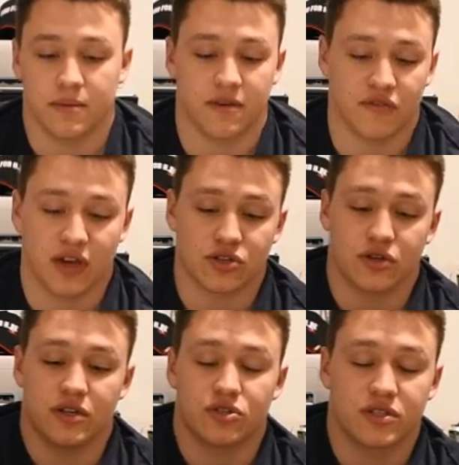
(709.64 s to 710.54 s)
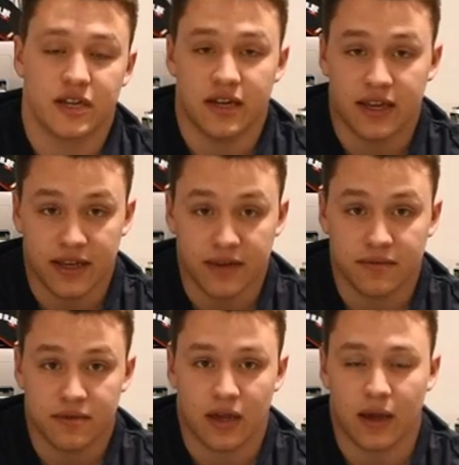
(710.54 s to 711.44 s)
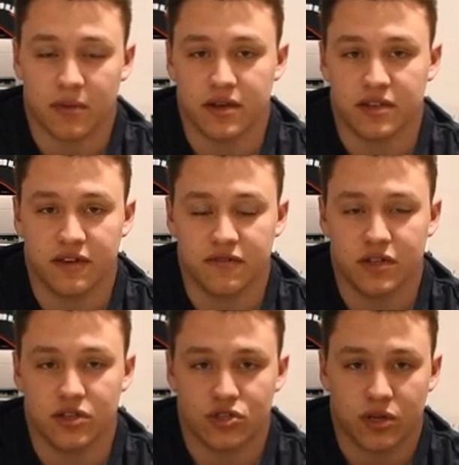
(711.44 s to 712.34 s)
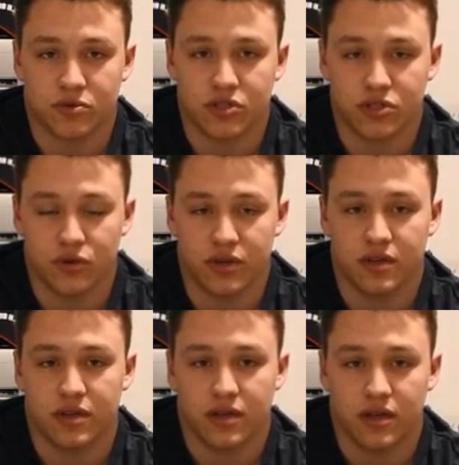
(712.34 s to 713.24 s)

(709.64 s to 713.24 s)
If you guys are interested in it, I'm going to leave the description to it